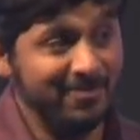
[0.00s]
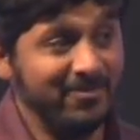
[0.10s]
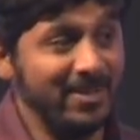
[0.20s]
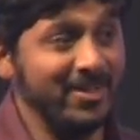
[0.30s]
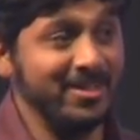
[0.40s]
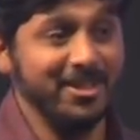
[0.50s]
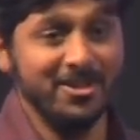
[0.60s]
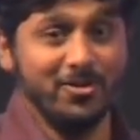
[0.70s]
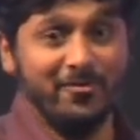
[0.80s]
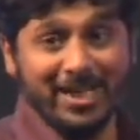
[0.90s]
500
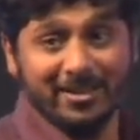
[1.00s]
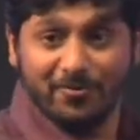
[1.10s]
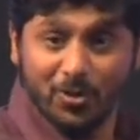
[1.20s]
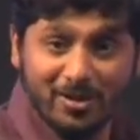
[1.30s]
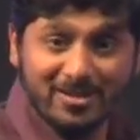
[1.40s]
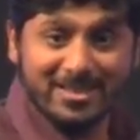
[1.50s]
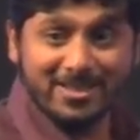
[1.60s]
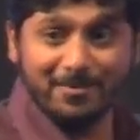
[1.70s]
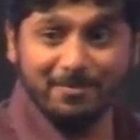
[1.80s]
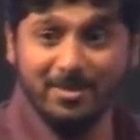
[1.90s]
years ago we had the feudal
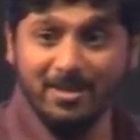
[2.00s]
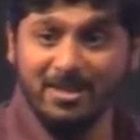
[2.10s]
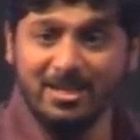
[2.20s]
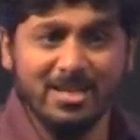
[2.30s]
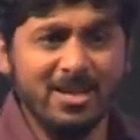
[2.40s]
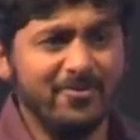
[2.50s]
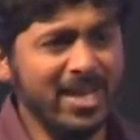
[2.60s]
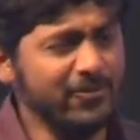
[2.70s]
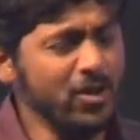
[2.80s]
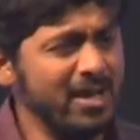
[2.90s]
system. We
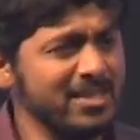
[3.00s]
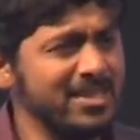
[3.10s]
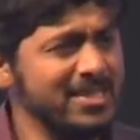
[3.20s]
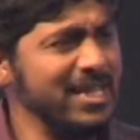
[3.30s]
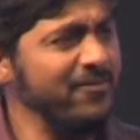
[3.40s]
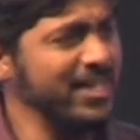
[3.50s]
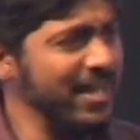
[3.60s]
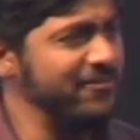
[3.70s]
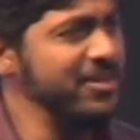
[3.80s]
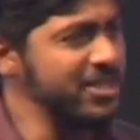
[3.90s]
have to ask ourselves at
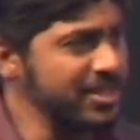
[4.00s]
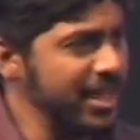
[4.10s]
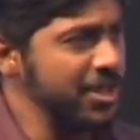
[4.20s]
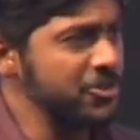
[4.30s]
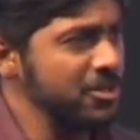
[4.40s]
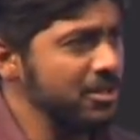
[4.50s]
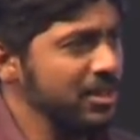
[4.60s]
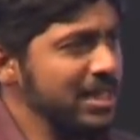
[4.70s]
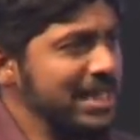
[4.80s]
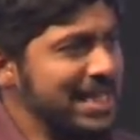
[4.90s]
every stage,
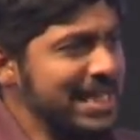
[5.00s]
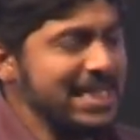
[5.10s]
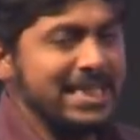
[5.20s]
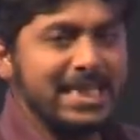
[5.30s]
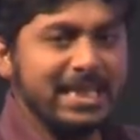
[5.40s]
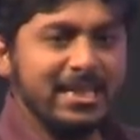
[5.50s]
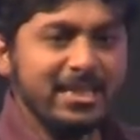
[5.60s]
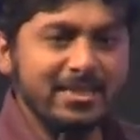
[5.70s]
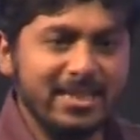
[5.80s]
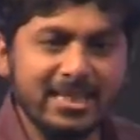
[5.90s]
is
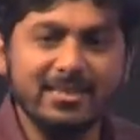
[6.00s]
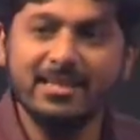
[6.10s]
this